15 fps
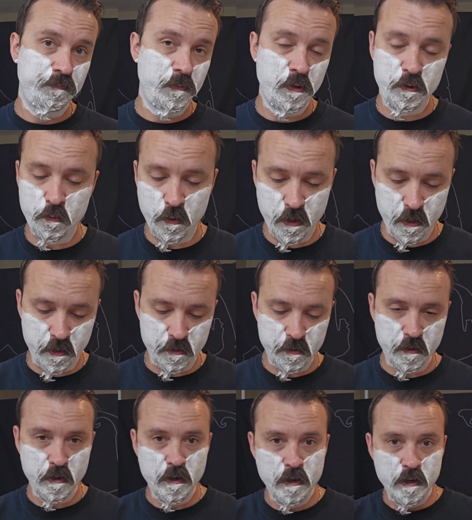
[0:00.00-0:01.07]
That's the way it is.
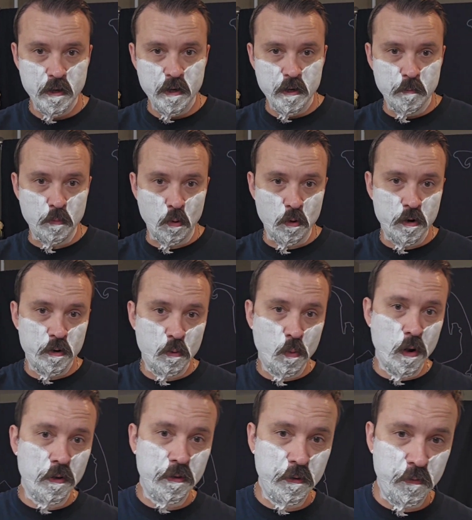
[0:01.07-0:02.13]
Born in a
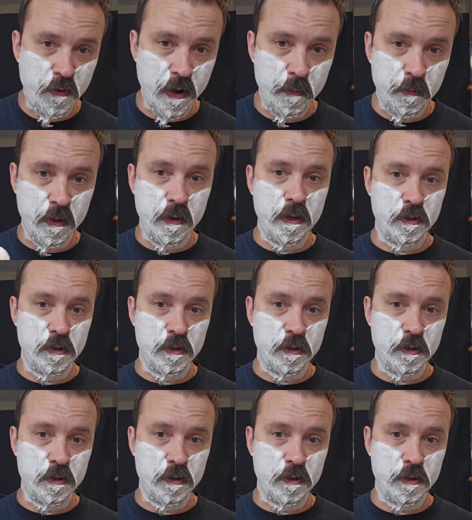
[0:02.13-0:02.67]
wealthy family,